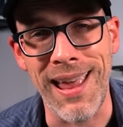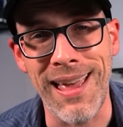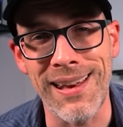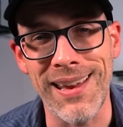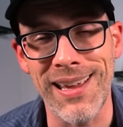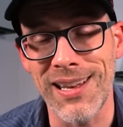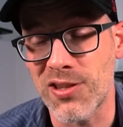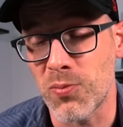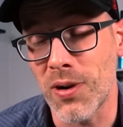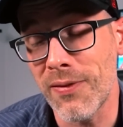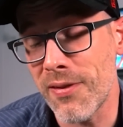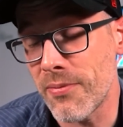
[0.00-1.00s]
And it is
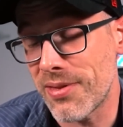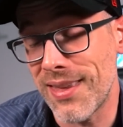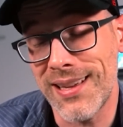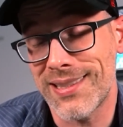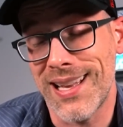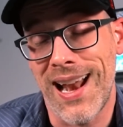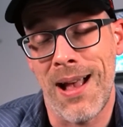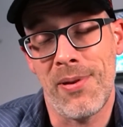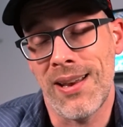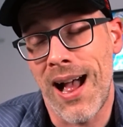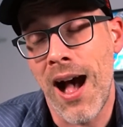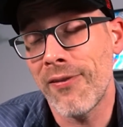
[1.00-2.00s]
one of the things that, I
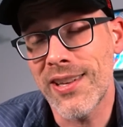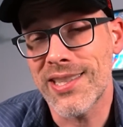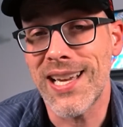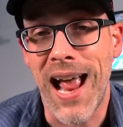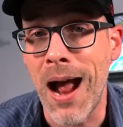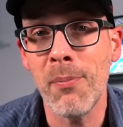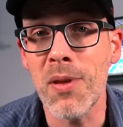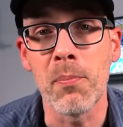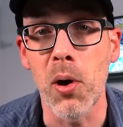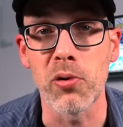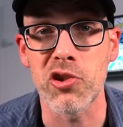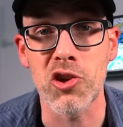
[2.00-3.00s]
mean, obviously I'm the
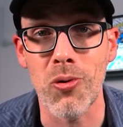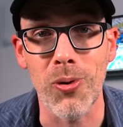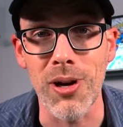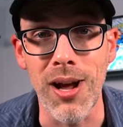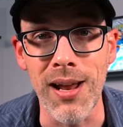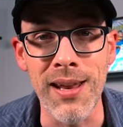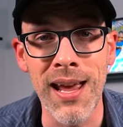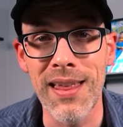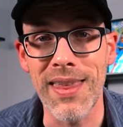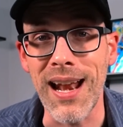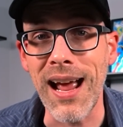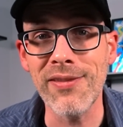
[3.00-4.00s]
most torn on
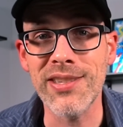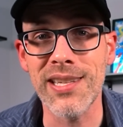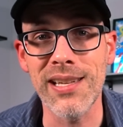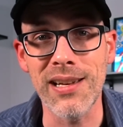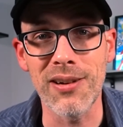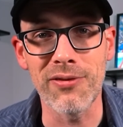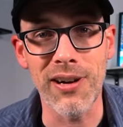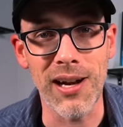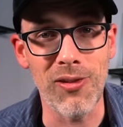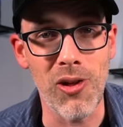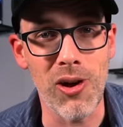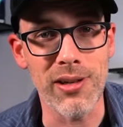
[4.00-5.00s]
that I've seen in a very
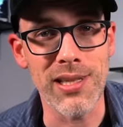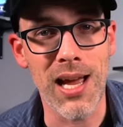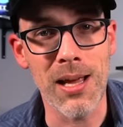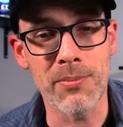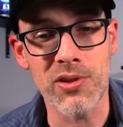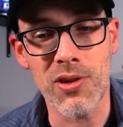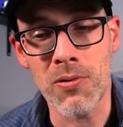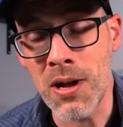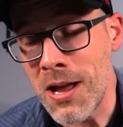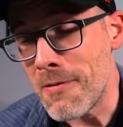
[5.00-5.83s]
long time. So